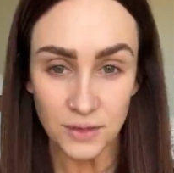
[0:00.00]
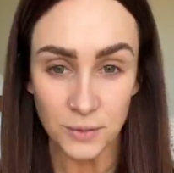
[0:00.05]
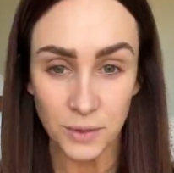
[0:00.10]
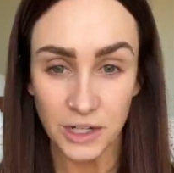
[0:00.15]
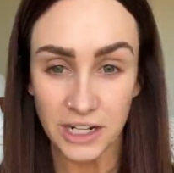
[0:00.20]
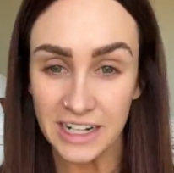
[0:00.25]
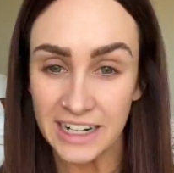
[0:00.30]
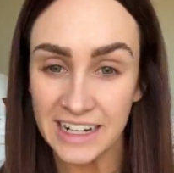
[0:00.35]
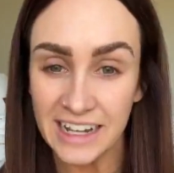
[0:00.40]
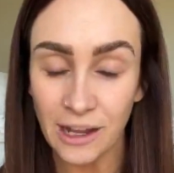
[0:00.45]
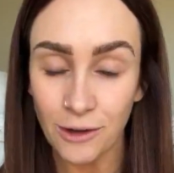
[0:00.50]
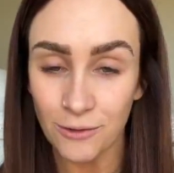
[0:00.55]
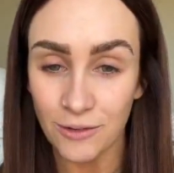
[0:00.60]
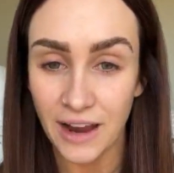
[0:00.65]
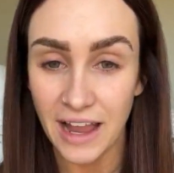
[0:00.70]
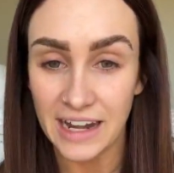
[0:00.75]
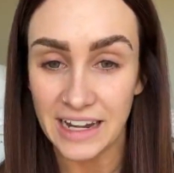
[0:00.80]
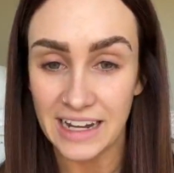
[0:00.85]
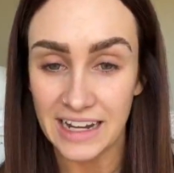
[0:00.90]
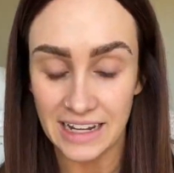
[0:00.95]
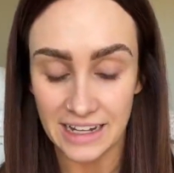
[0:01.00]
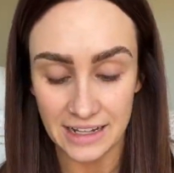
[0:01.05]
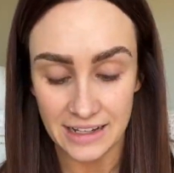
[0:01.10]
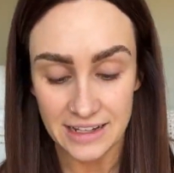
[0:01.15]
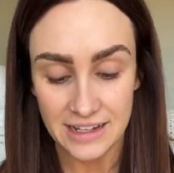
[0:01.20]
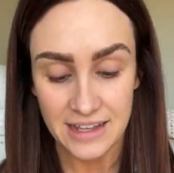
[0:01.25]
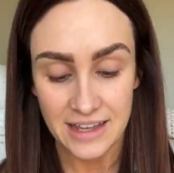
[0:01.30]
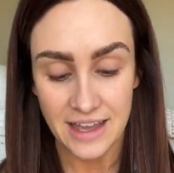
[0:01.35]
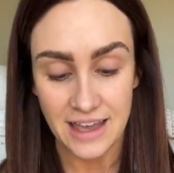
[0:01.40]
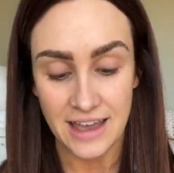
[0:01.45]
we're gonna get ready.
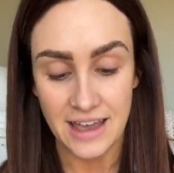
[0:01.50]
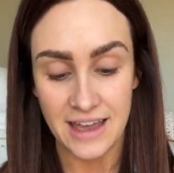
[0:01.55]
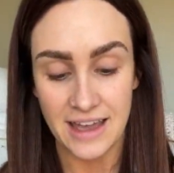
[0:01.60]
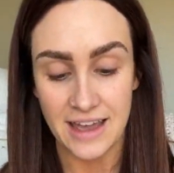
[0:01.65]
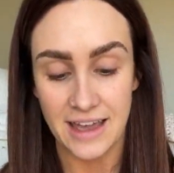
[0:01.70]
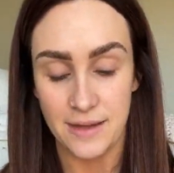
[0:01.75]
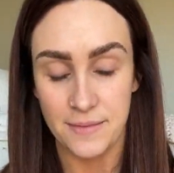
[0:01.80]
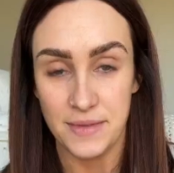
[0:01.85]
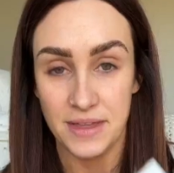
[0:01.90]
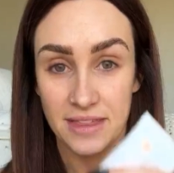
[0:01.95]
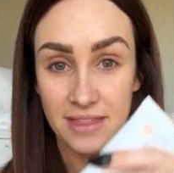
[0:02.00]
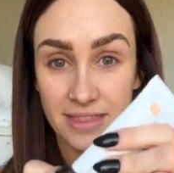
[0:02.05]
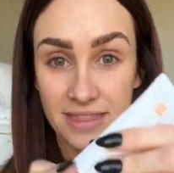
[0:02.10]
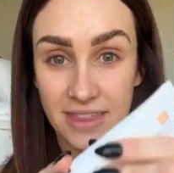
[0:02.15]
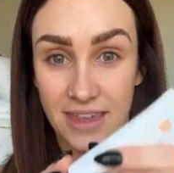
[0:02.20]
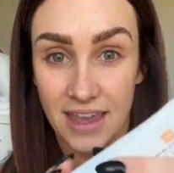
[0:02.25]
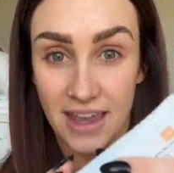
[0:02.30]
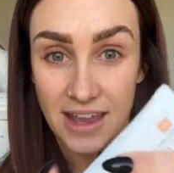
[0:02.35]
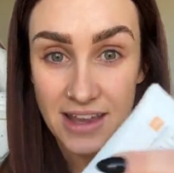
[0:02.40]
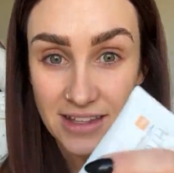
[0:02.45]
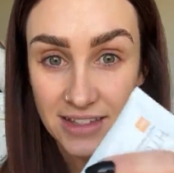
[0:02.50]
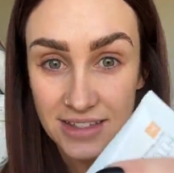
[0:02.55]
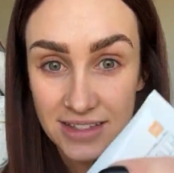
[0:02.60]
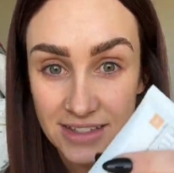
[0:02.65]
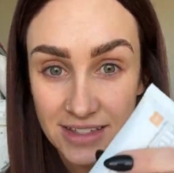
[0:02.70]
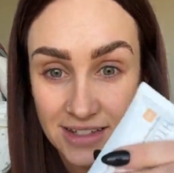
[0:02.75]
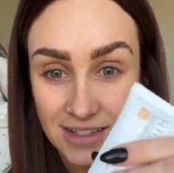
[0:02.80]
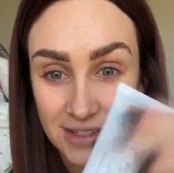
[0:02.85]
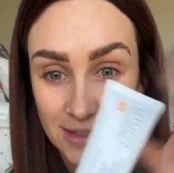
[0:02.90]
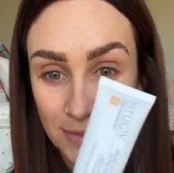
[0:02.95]
Um,
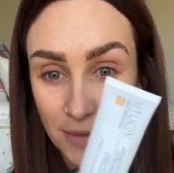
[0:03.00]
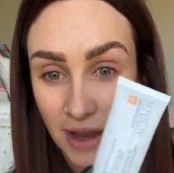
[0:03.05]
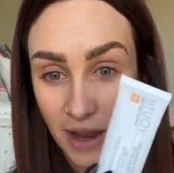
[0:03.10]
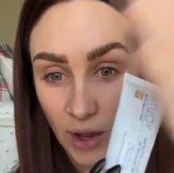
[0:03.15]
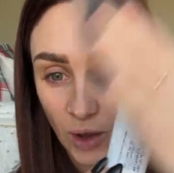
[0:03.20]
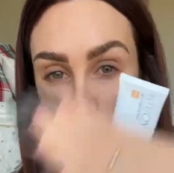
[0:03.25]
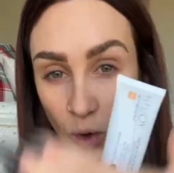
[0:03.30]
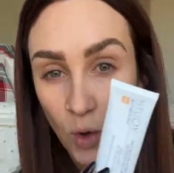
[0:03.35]
this is my